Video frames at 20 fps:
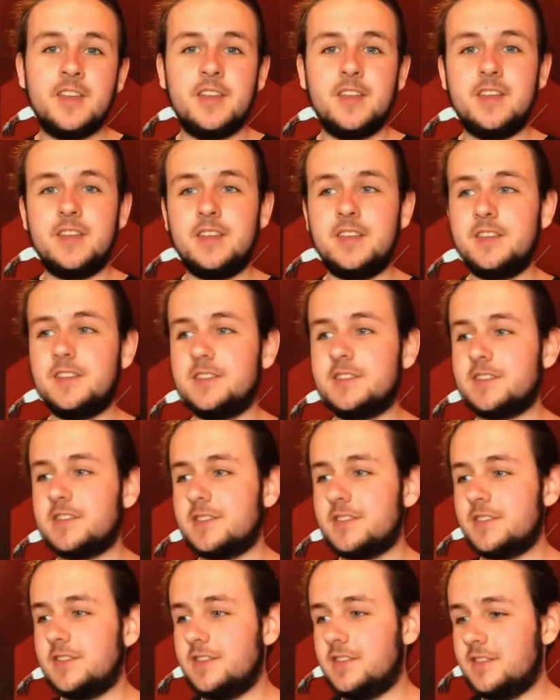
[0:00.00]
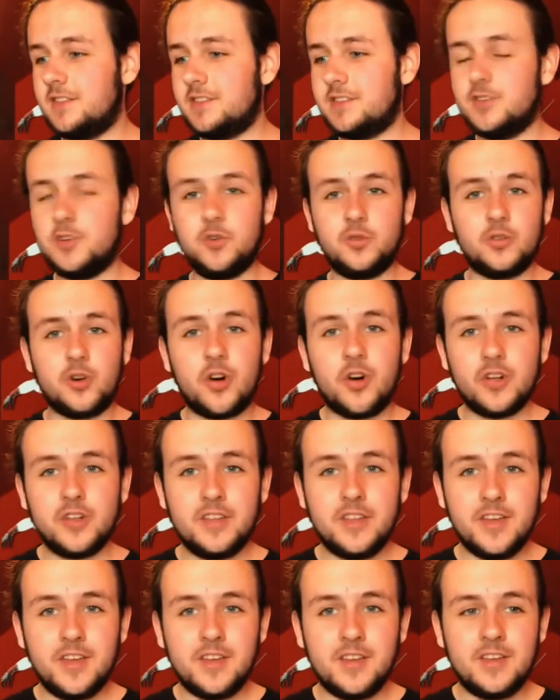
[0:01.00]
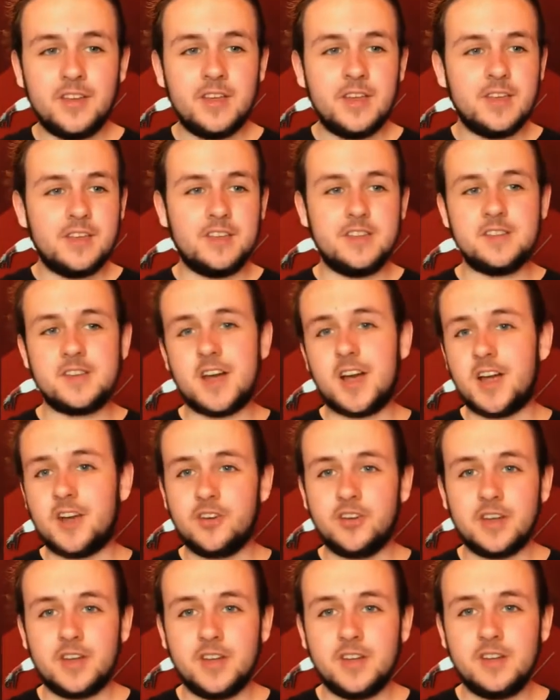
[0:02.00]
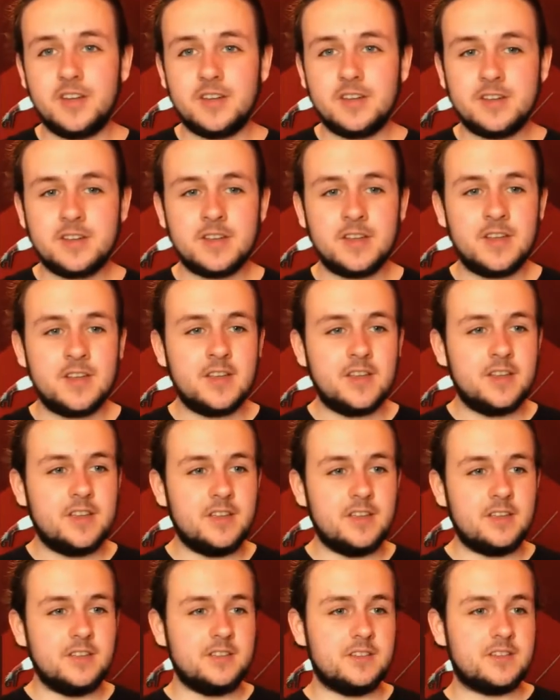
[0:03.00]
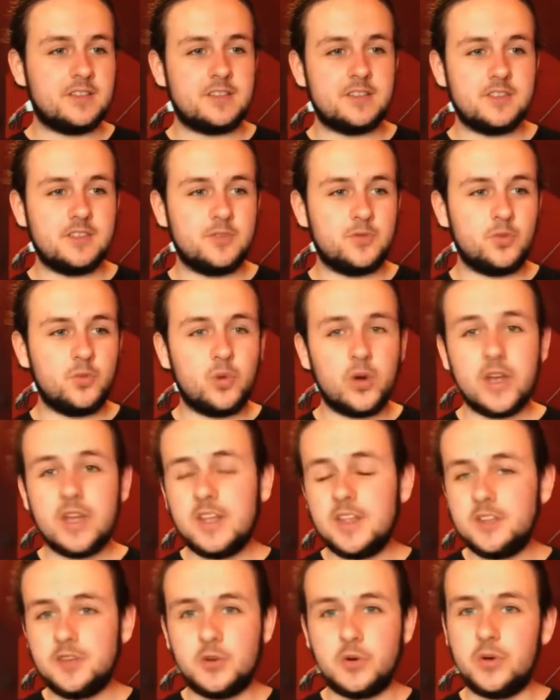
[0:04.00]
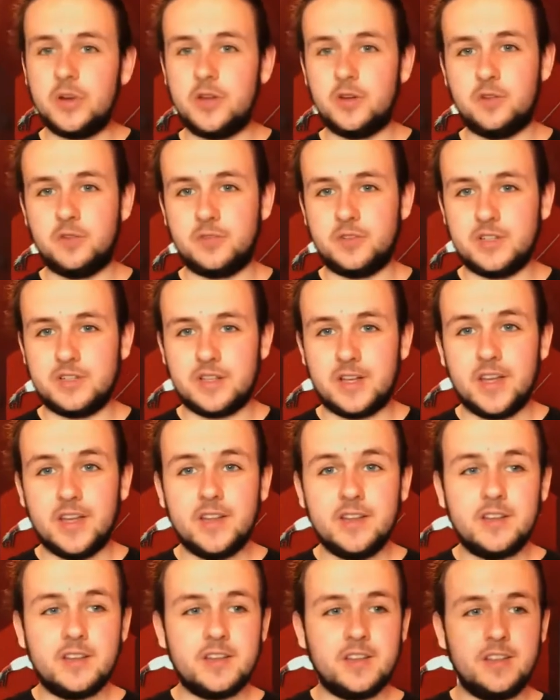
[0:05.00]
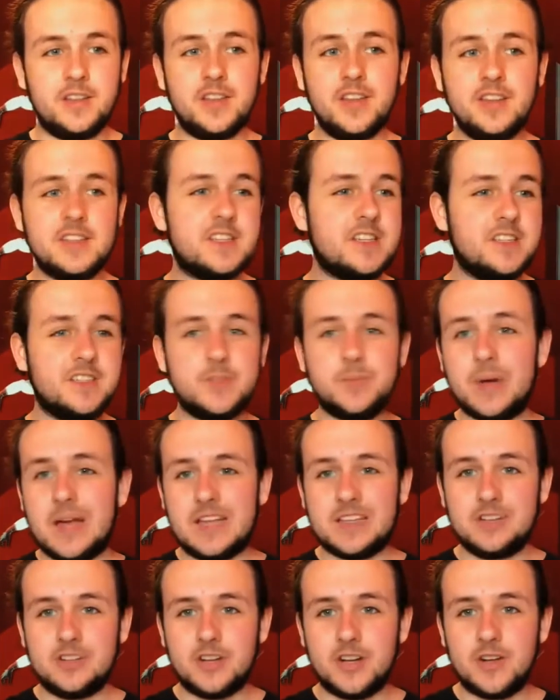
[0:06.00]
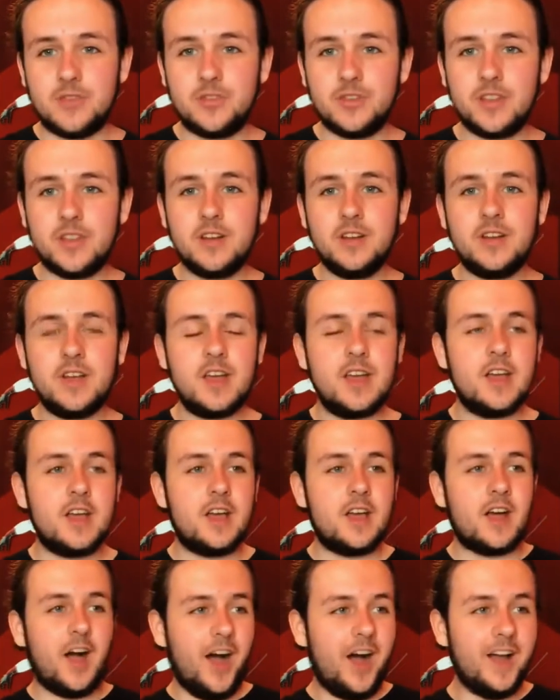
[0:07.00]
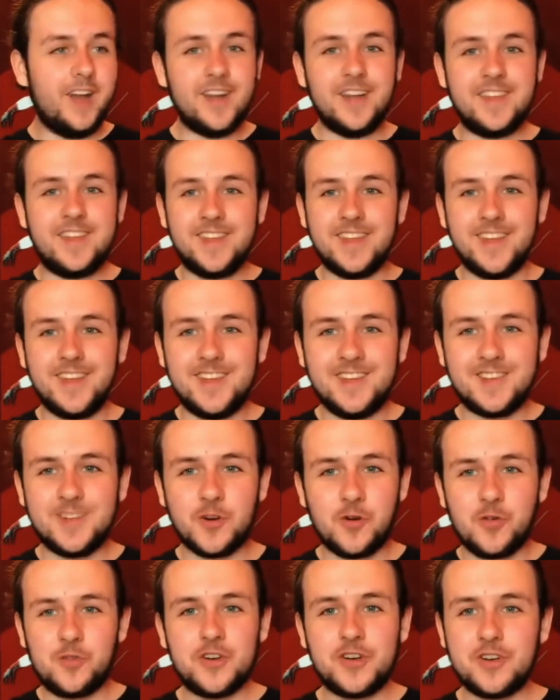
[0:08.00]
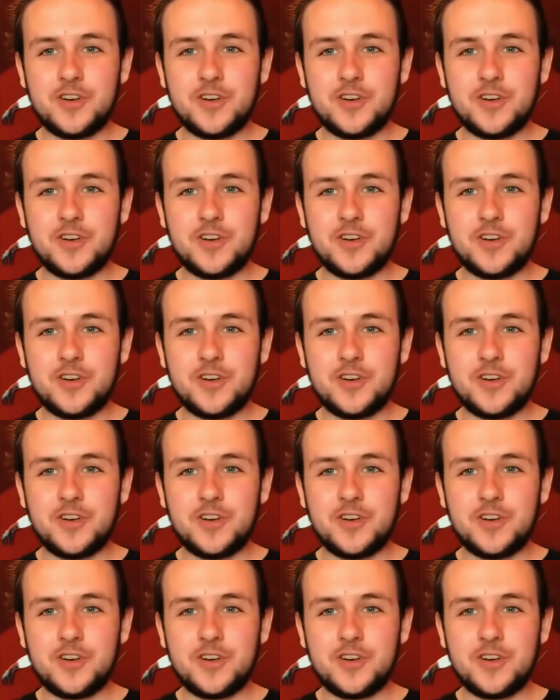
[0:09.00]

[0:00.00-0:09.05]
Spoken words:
He's neurotic, he's arrogant, he's way too in over his head, he thinks he's the best at everything, and I think Topher